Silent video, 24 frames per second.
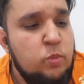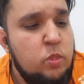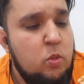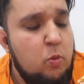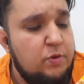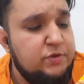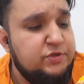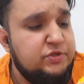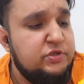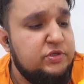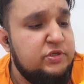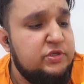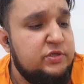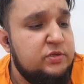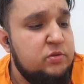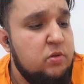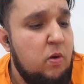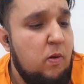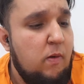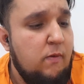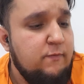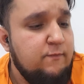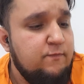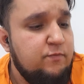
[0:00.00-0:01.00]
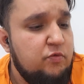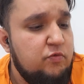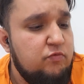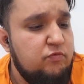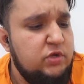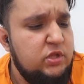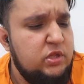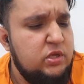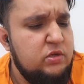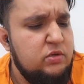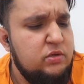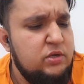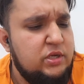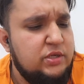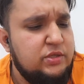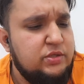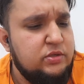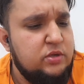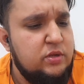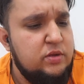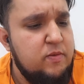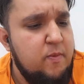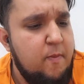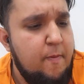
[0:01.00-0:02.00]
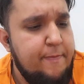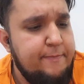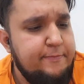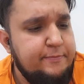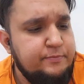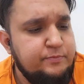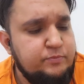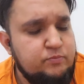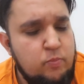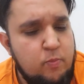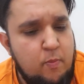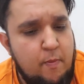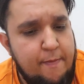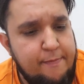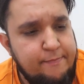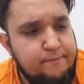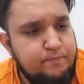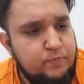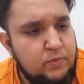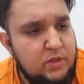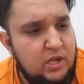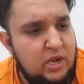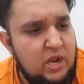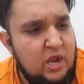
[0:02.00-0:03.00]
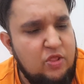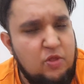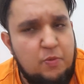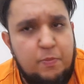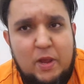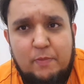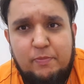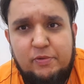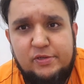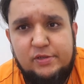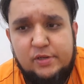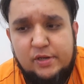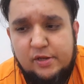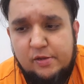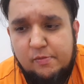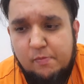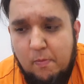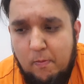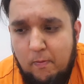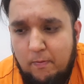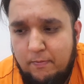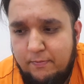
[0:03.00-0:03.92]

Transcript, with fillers: which is really good actually. I like the pepper in it.